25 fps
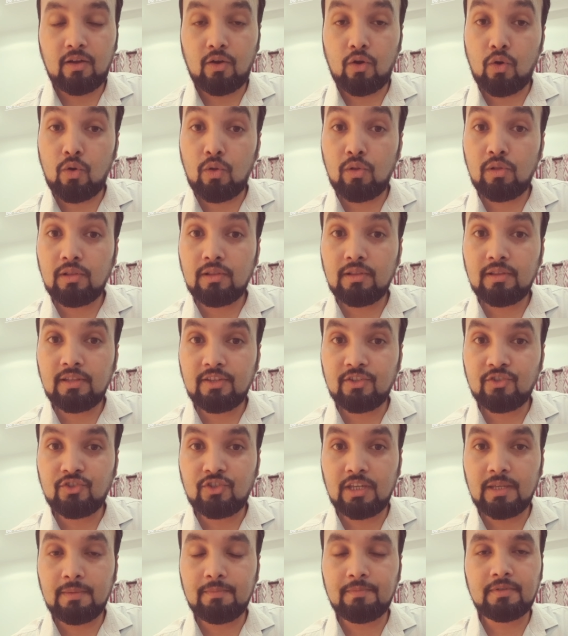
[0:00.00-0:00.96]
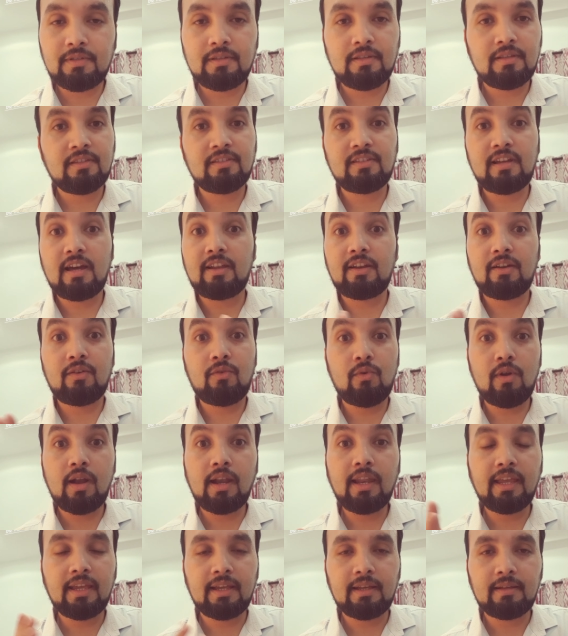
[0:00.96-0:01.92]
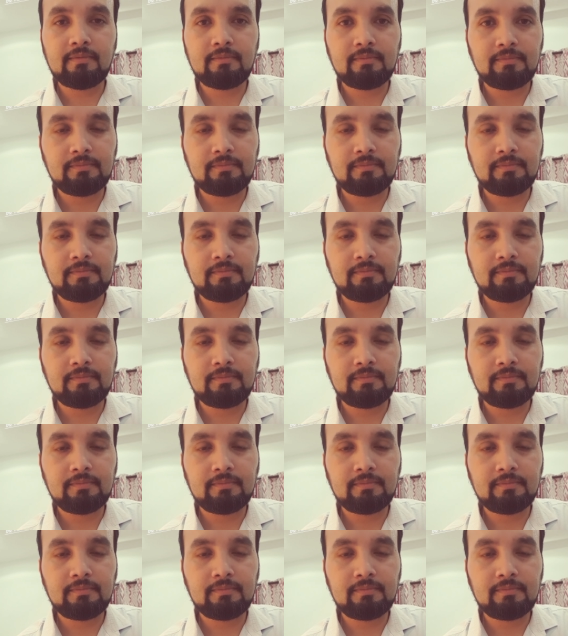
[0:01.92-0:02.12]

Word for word: All the sheep started running.